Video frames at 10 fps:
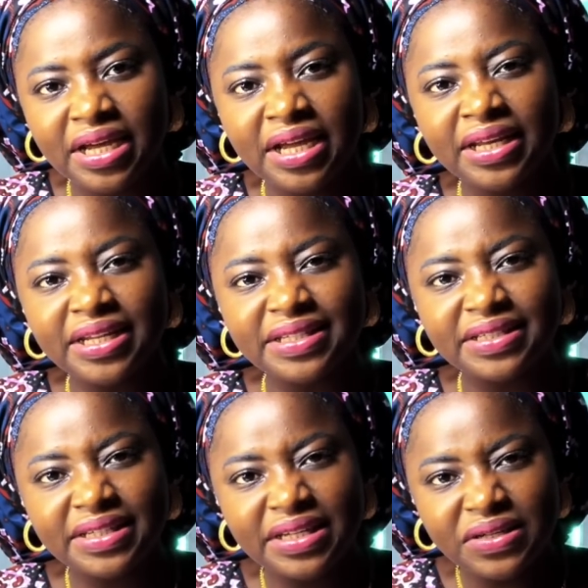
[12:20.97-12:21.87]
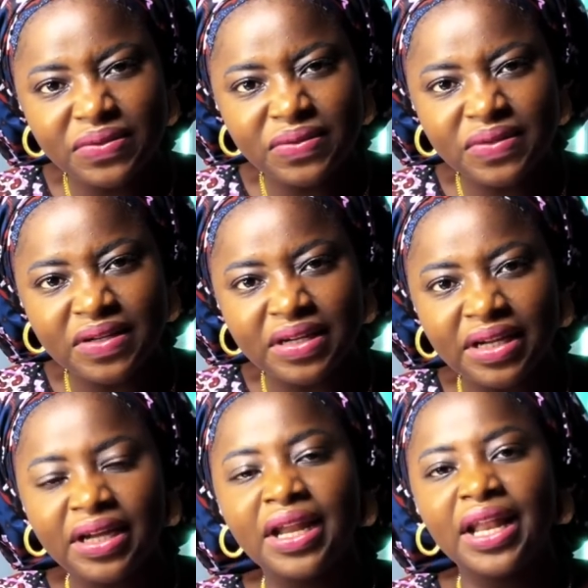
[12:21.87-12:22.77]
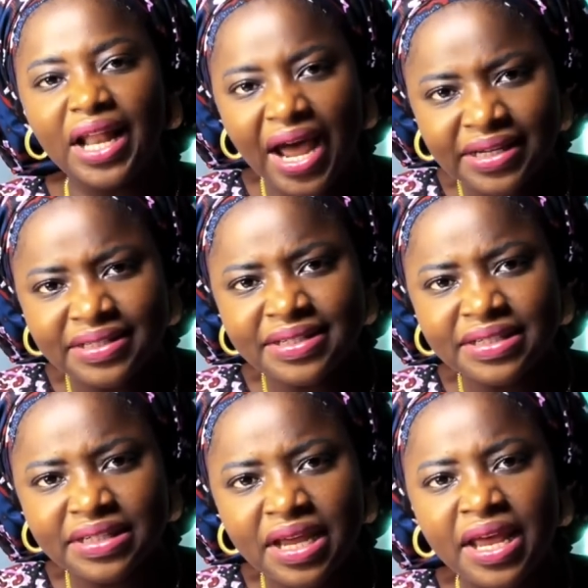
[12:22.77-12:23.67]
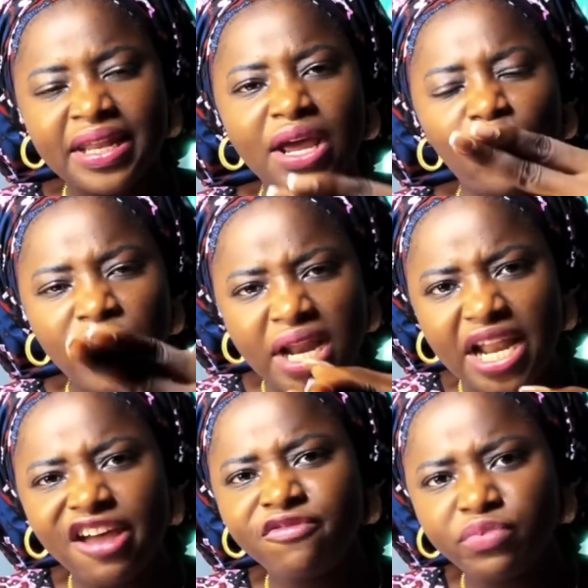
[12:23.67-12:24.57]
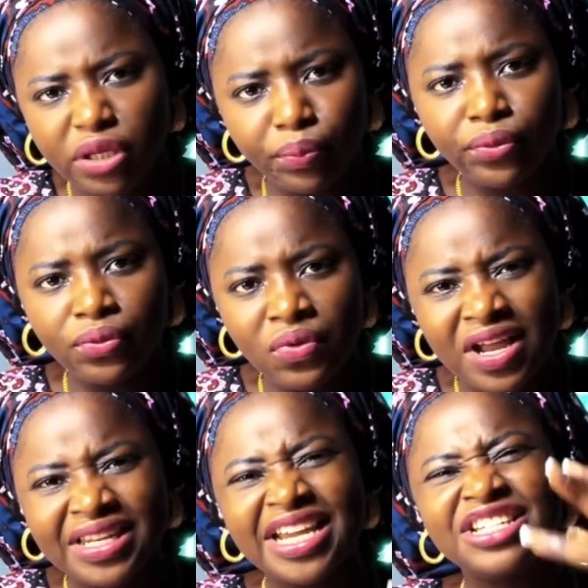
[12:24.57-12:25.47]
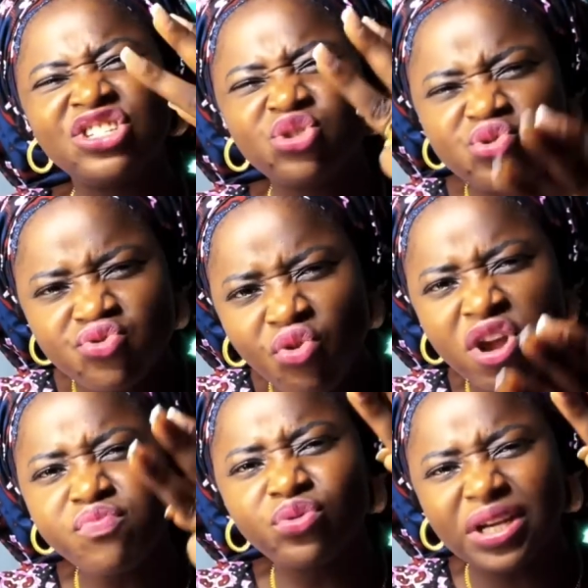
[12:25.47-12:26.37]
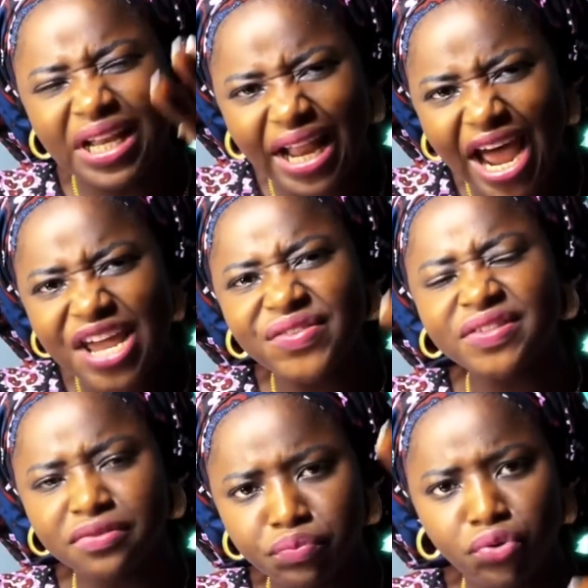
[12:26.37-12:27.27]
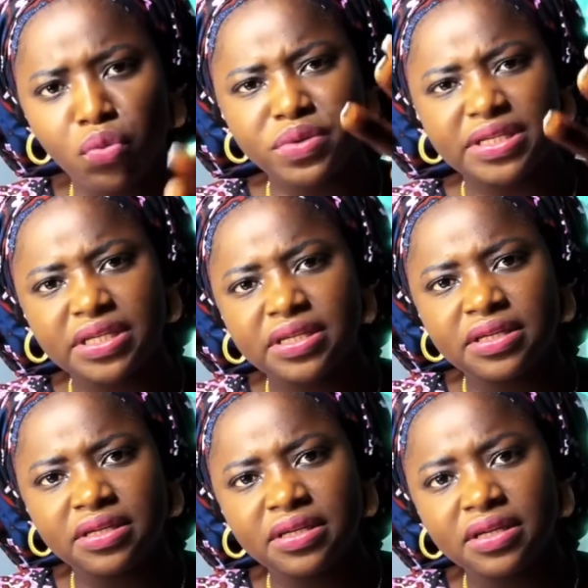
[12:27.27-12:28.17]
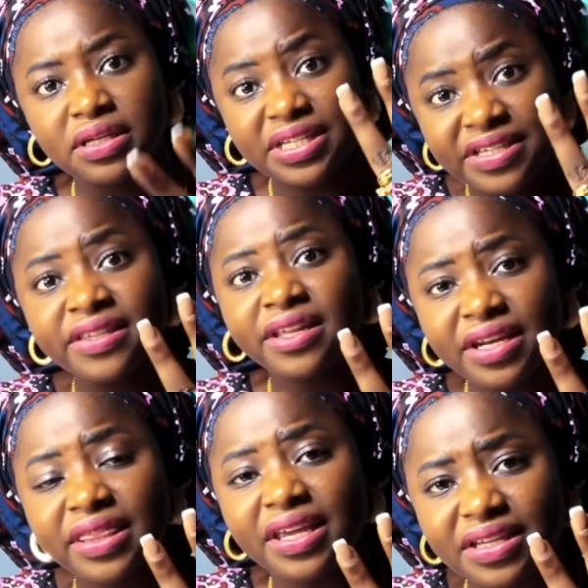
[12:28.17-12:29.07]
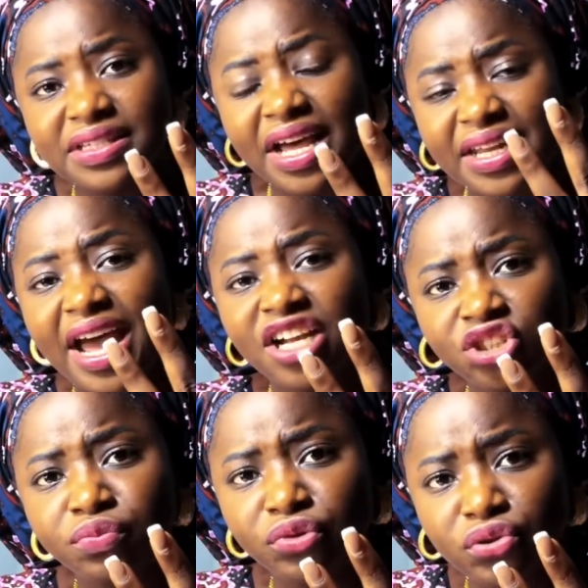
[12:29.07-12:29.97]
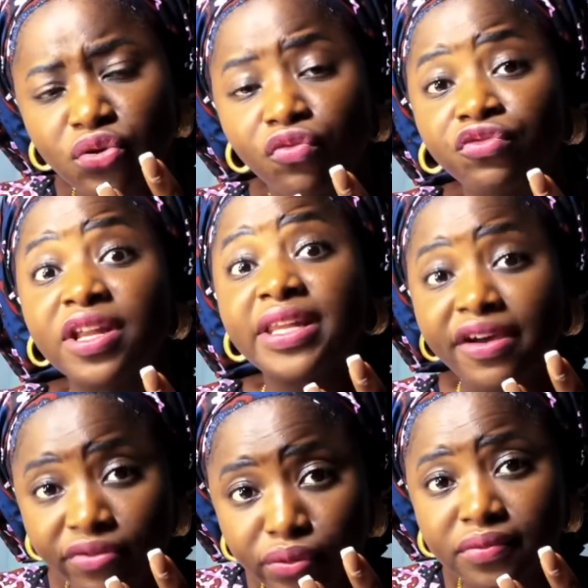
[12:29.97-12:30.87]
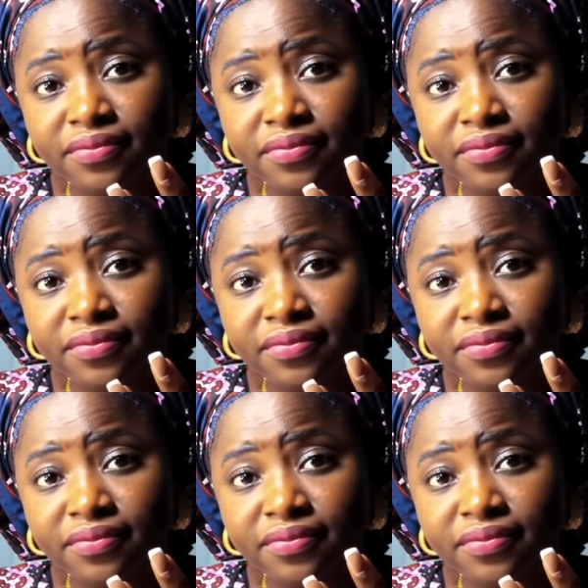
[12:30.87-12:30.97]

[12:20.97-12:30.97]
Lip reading: They steal lands, they unalive people, they destroy both lives and property. These three things are the attributes of the devil.